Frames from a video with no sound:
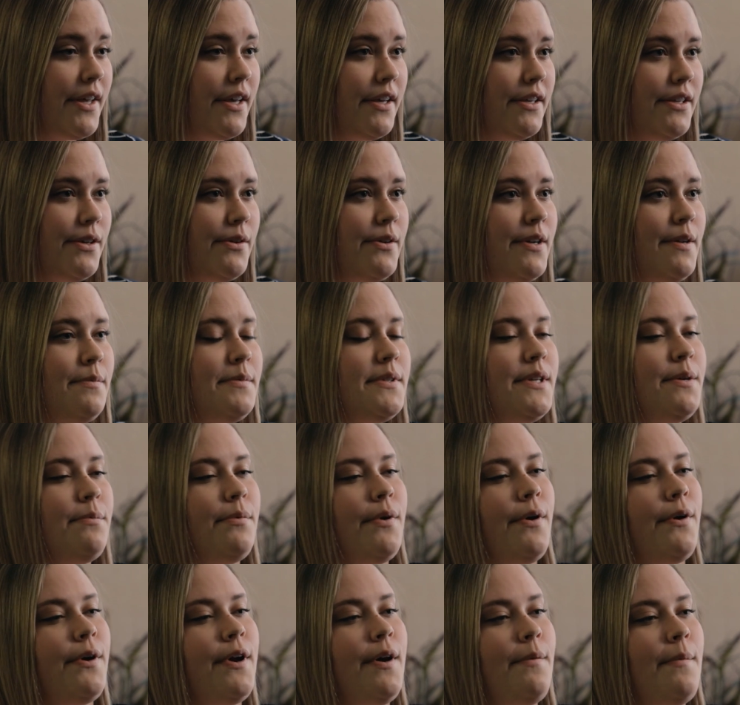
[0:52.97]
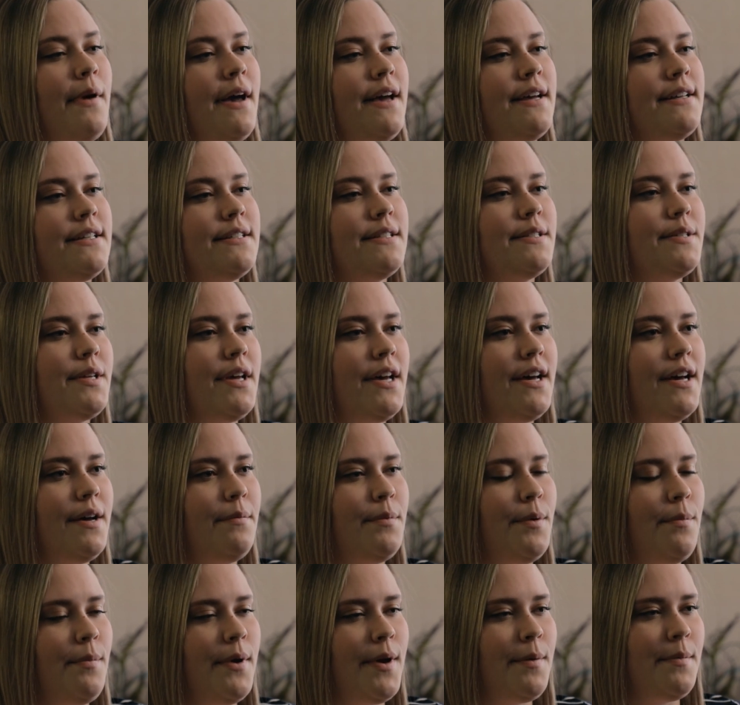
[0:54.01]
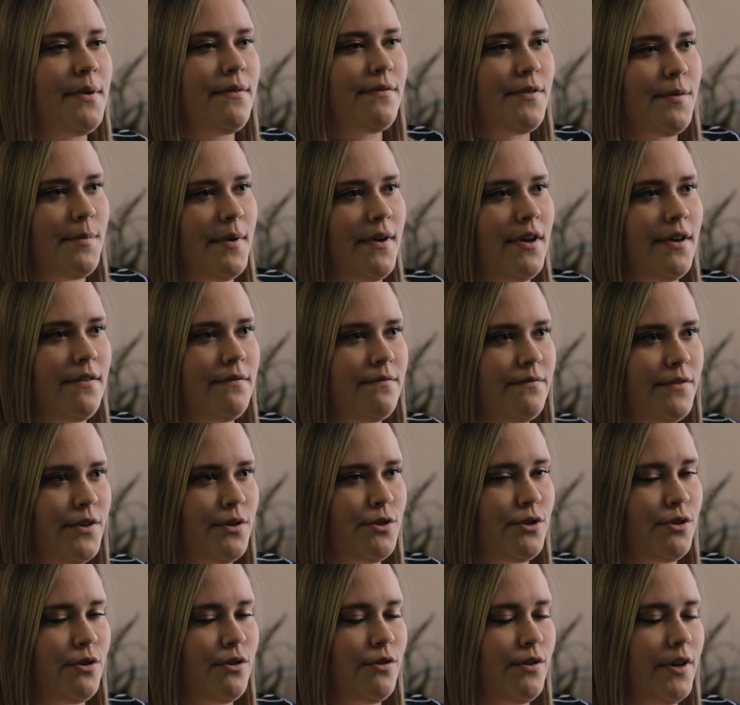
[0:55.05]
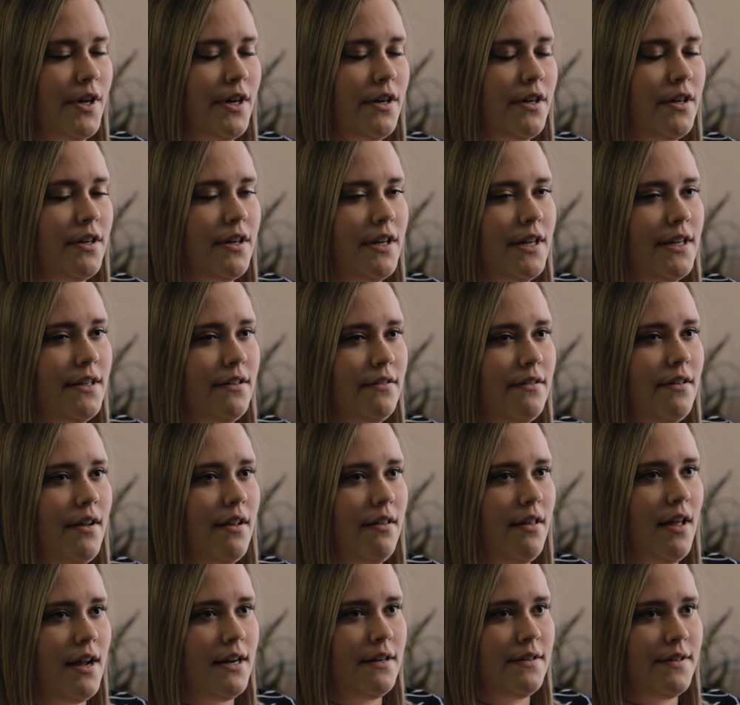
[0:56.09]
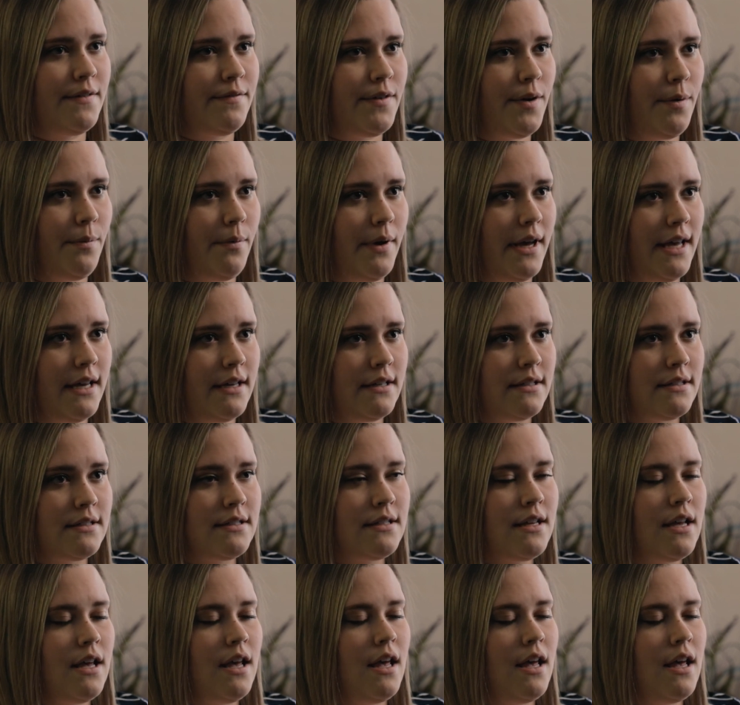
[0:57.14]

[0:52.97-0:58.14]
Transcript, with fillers: The UNMC program has uh, prepared me for my future career in a lot of different ways.